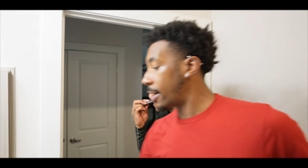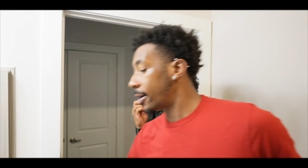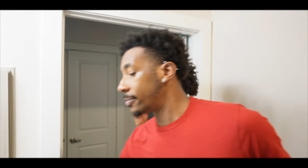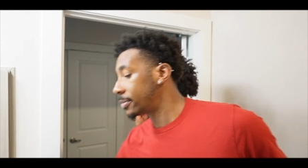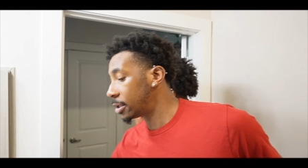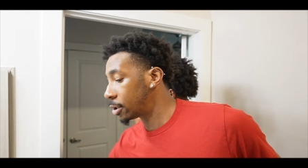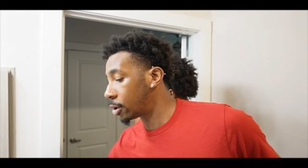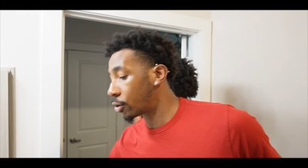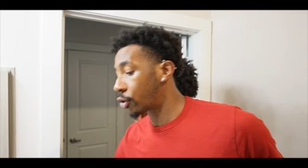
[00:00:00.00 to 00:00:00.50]
I'm
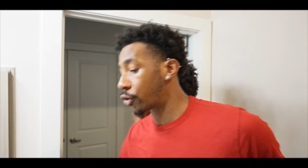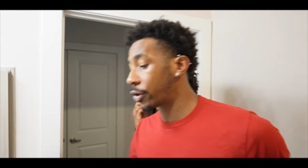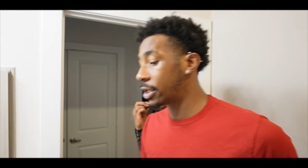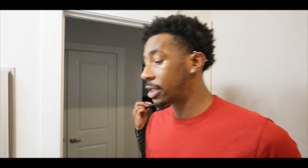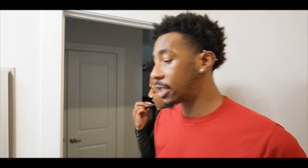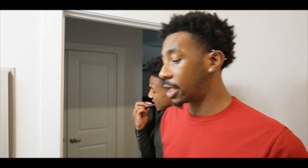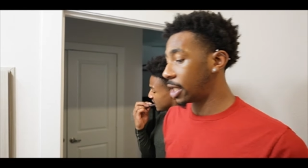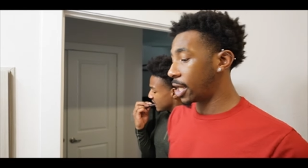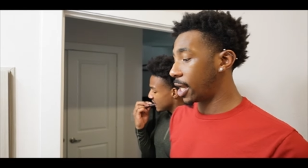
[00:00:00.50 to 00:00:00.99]
just gonna
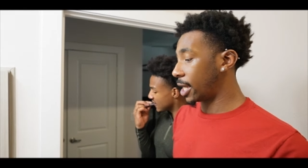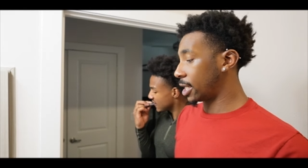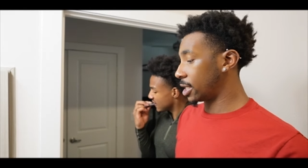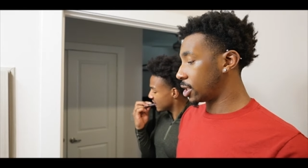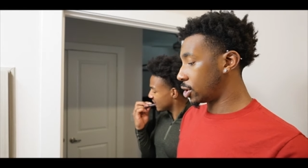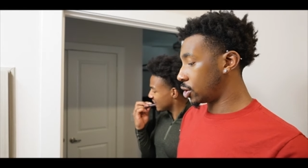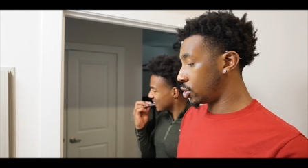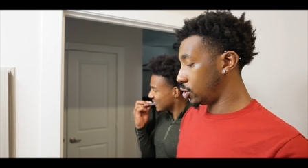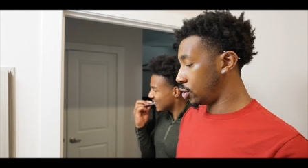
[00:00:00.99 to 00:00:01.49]
grease it
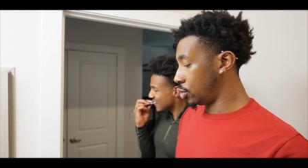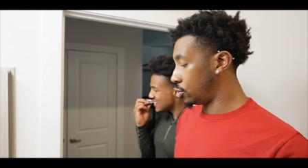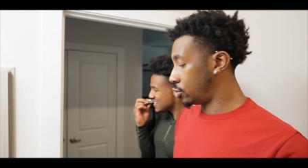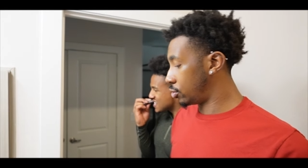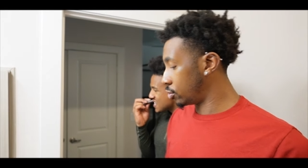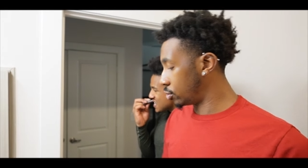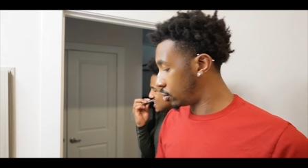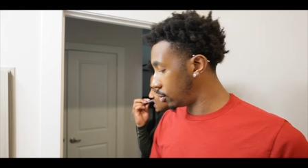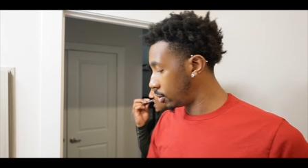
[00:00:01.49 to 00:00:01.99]
and
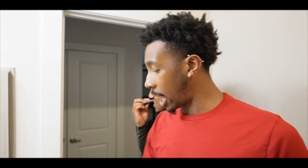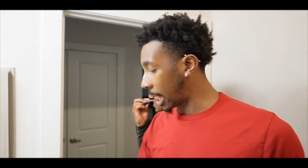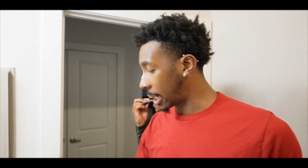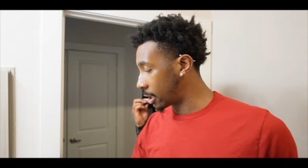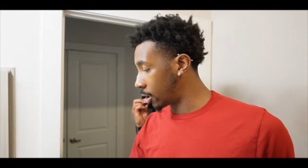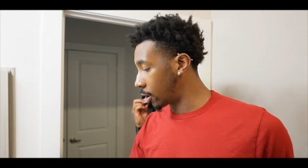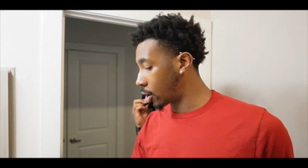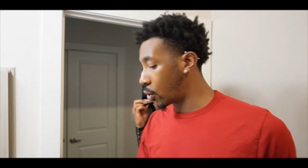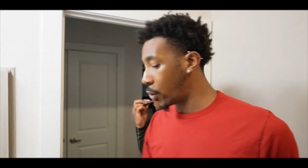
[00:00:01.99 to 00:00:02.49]
do like a
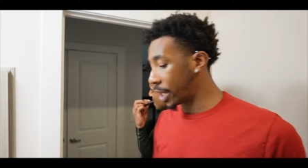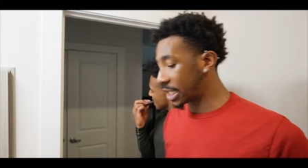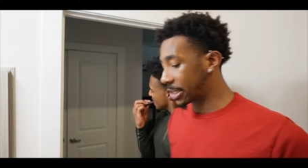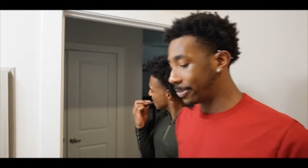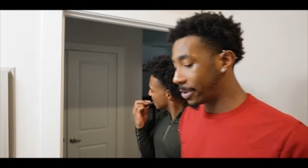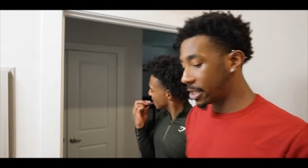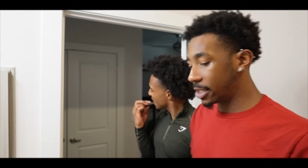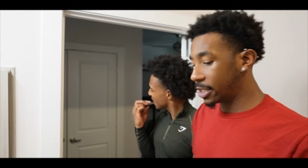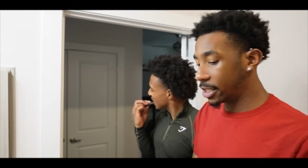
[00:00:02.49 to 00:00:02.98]
little quick
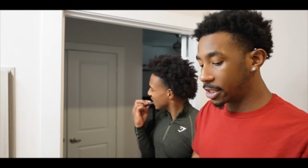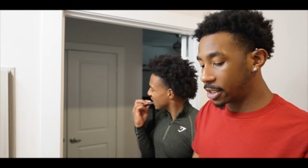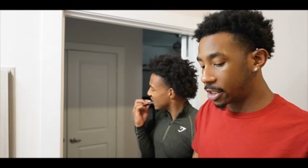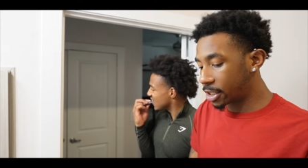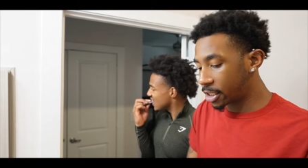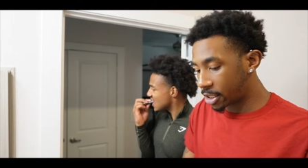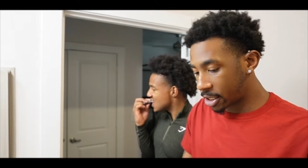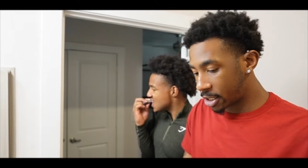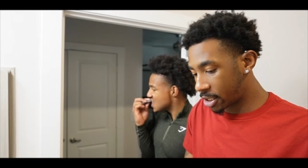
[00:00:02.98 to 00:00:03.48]

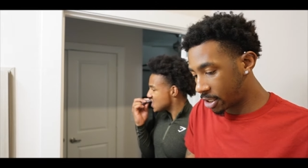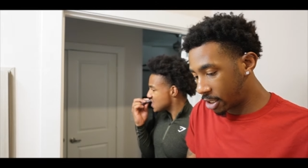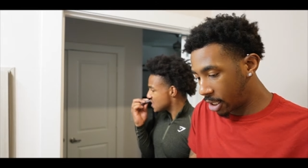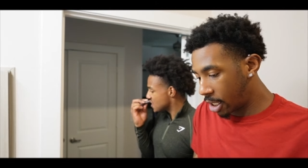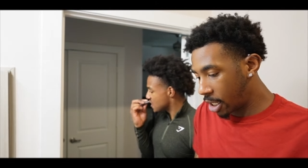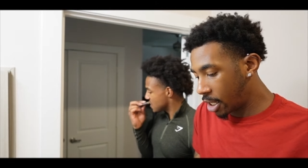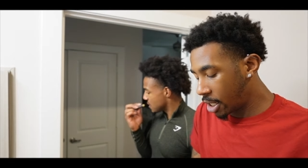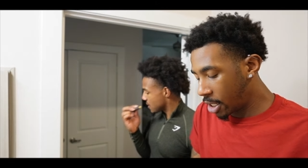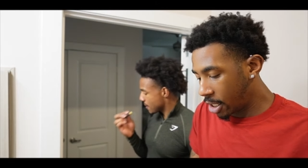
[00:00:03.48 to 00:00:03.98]
sponge.
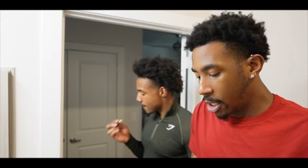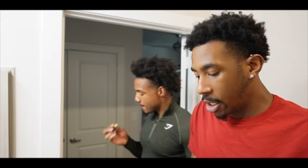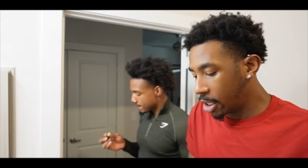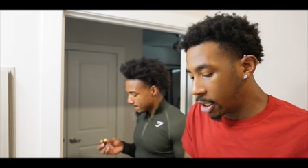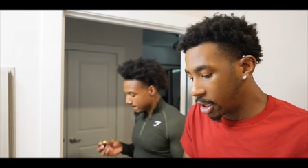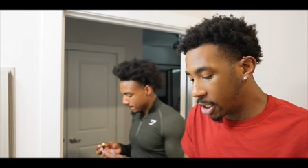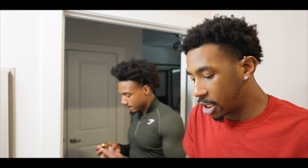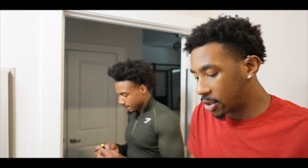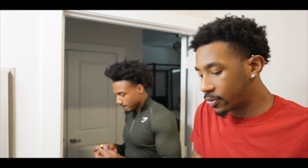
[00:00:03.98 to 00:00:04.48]

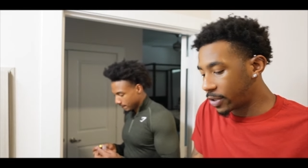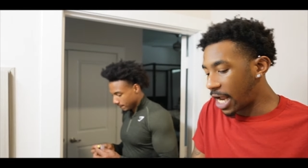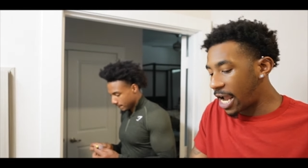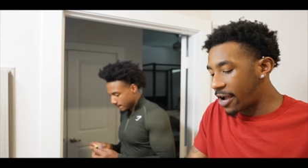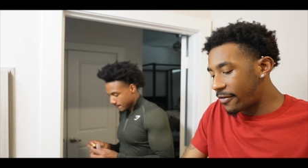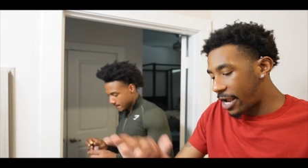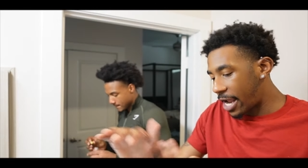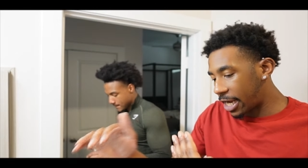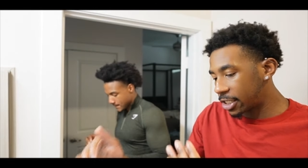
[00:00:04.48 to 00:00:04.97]
Cause when I
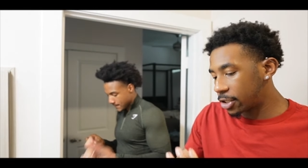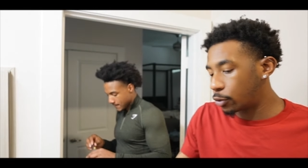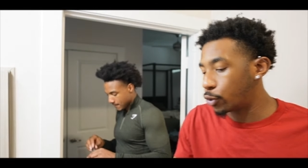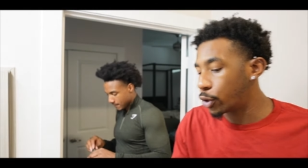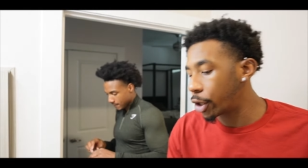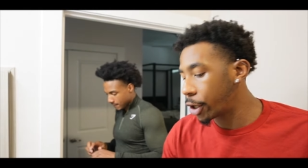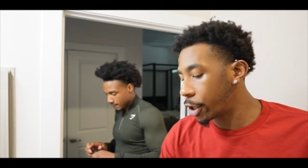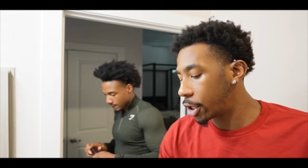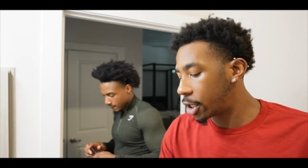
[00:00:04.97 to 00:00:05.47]
have an
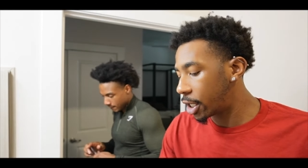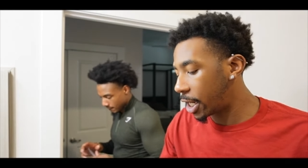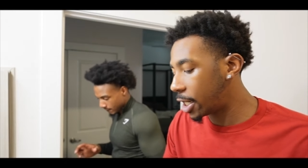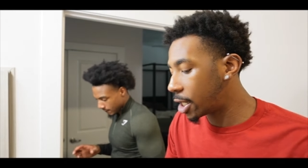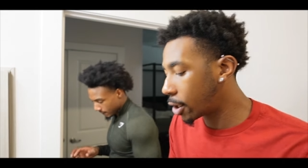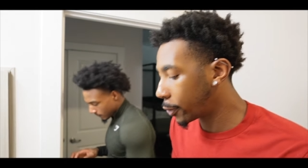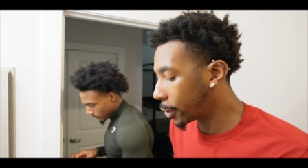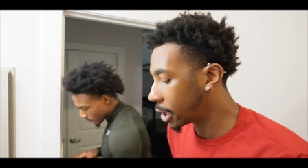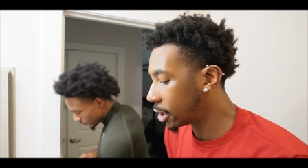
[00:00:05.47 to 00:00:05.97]
actual haircut, it
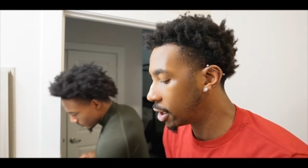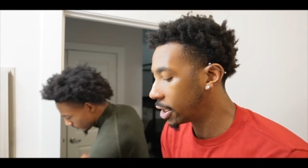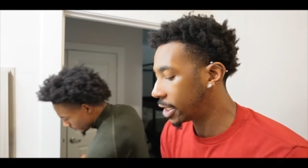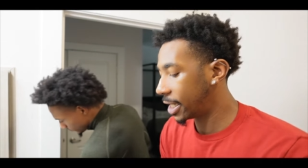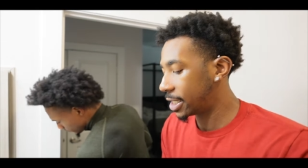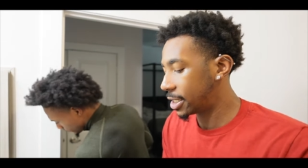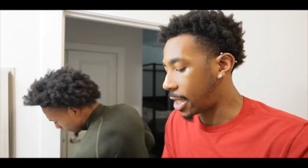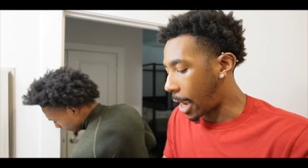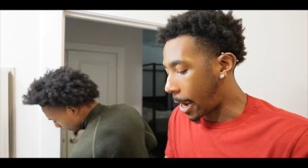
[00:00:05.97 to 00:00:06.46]
don't really look
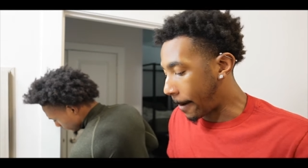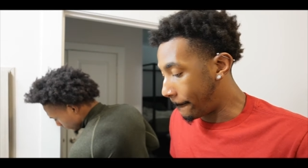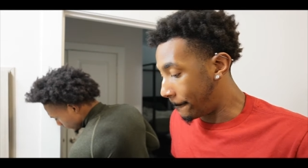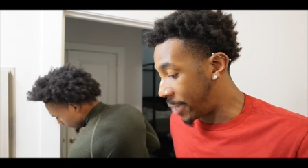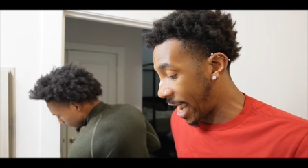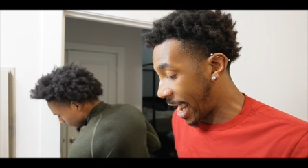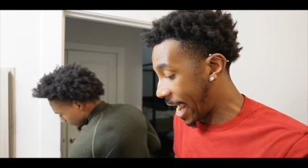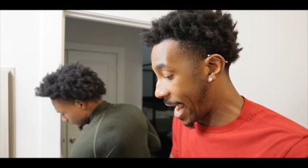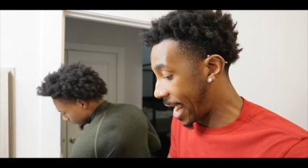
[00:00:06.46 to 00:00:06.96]
it's like
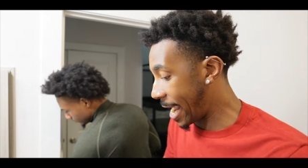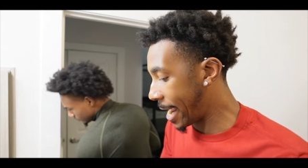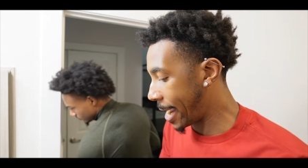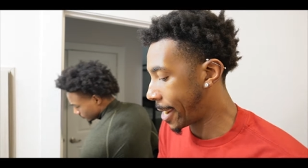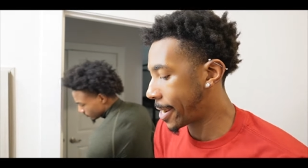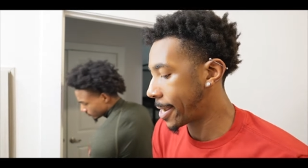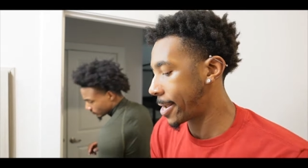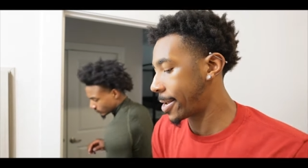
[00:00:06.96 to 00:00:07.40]
bad.